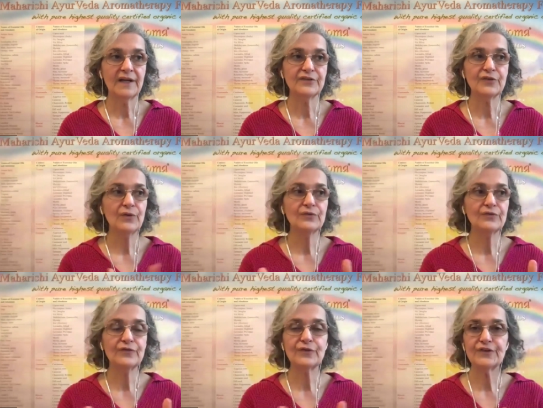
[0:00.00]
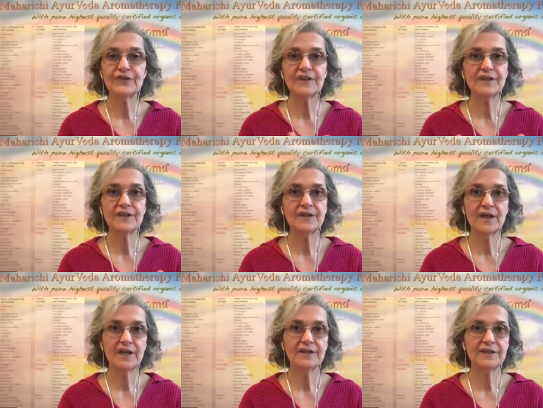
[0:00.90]
I don't
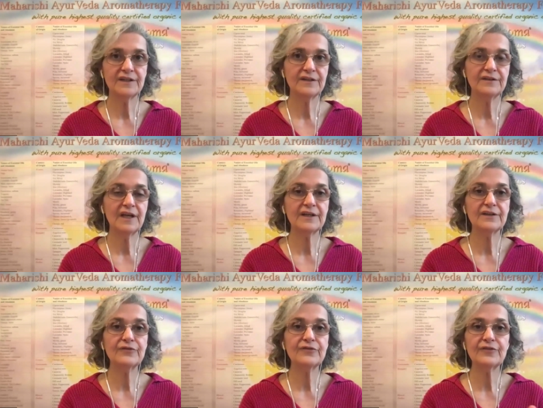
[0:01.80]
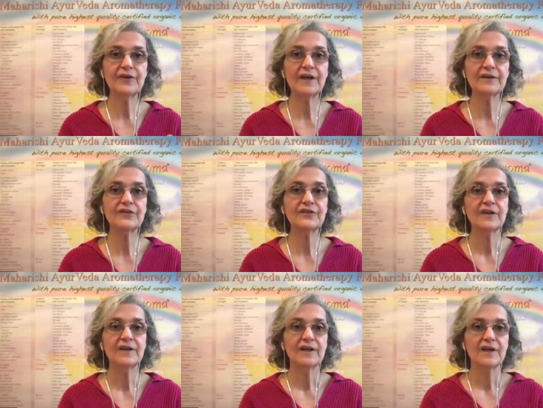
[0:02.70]
foresee any negative effect,
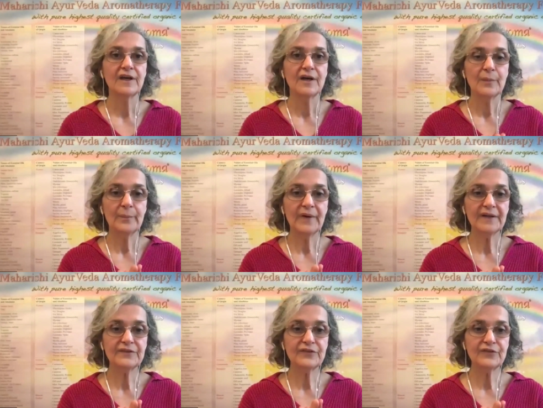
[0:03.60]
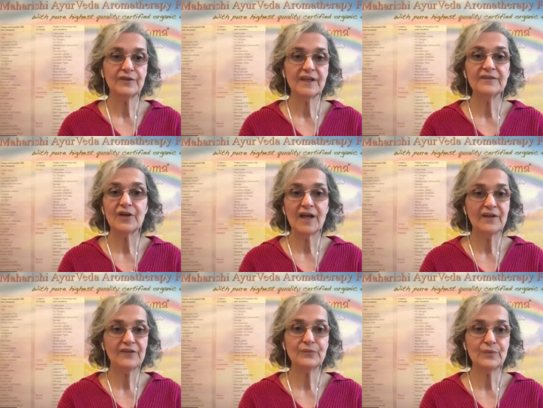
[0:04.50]
but
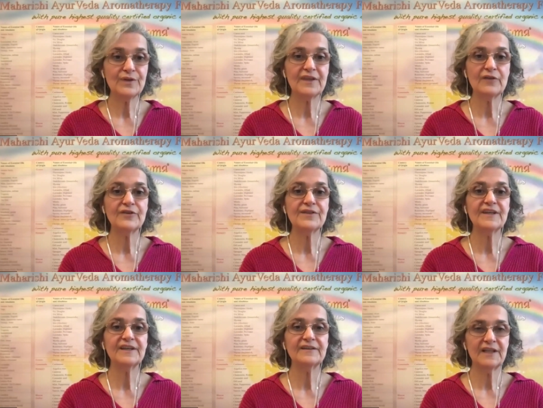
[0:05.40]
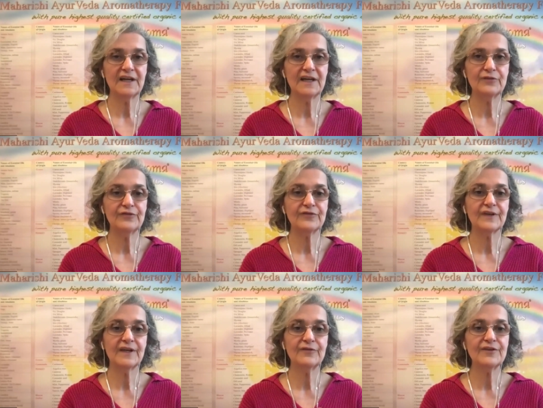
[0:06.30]
as with everything in life,
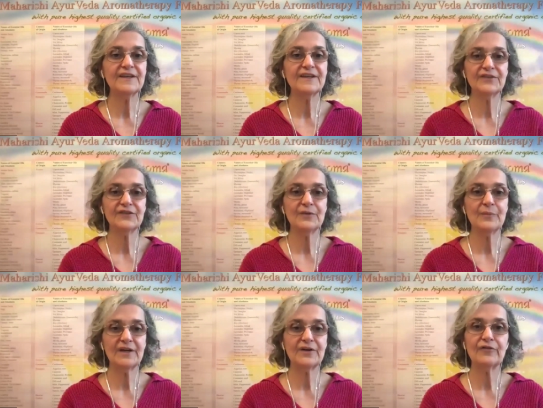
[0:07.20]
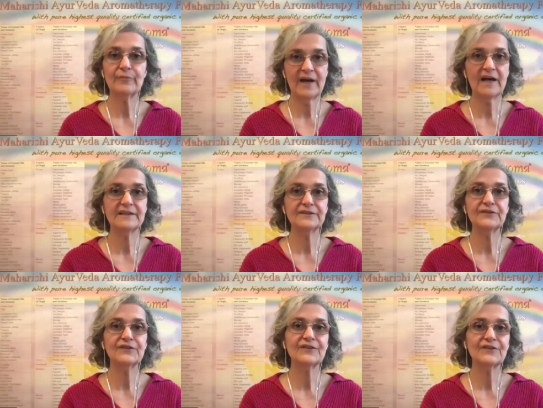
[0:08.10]
everything is a matter of
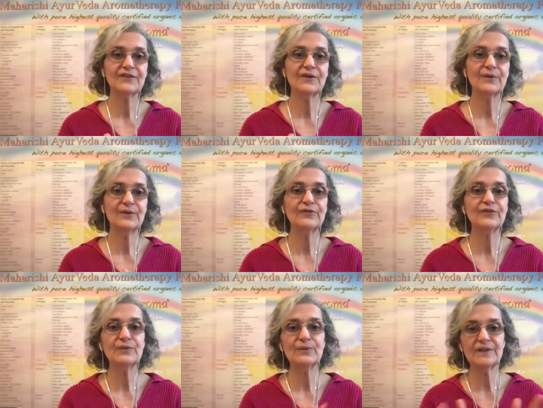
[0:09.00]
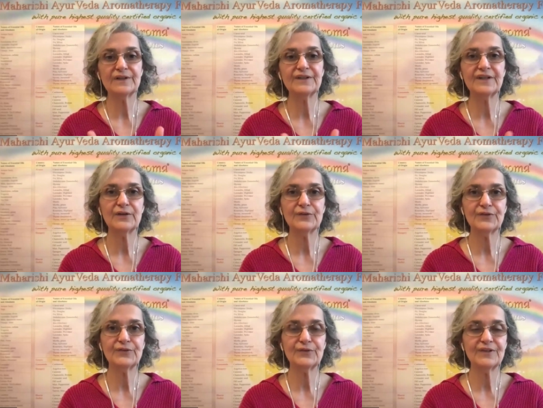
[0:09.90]
balance. So if you learn how
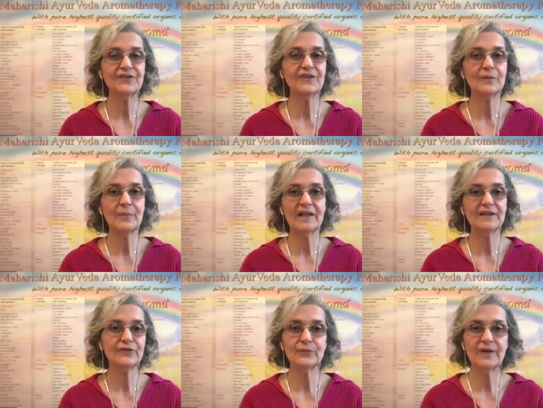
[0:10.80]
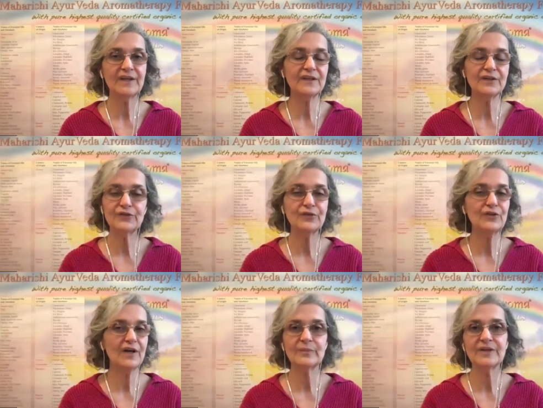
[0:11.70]
to do this in a balanced way, there should
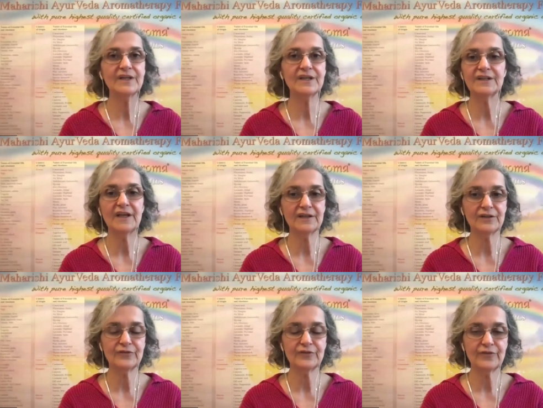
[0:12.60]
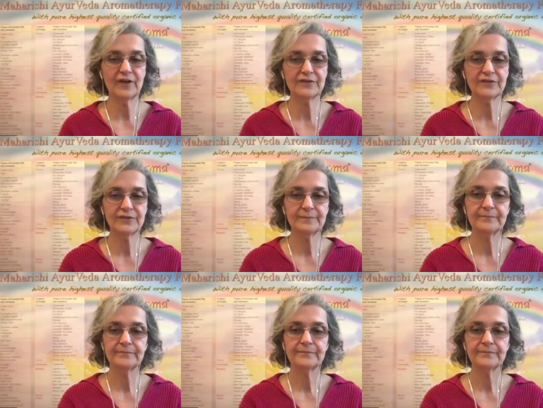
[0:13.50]
not be any negative effect.